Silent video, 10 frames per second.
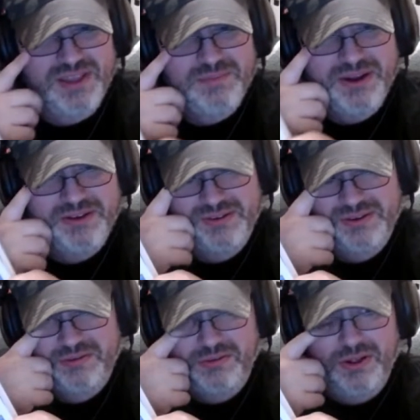Vampires.
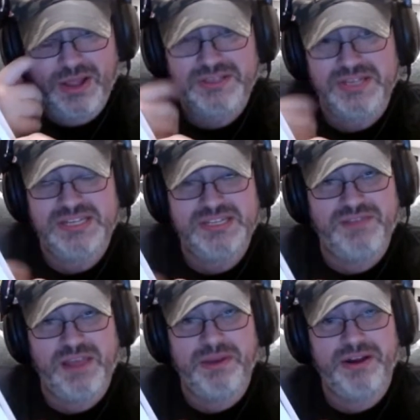Oh, I'll say DC
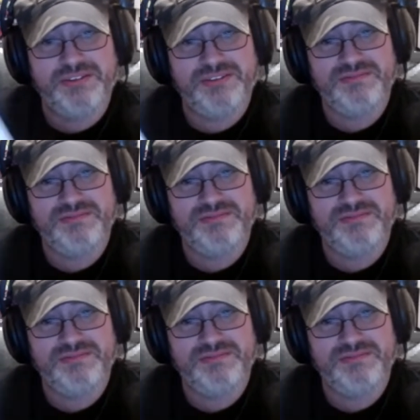Vampires.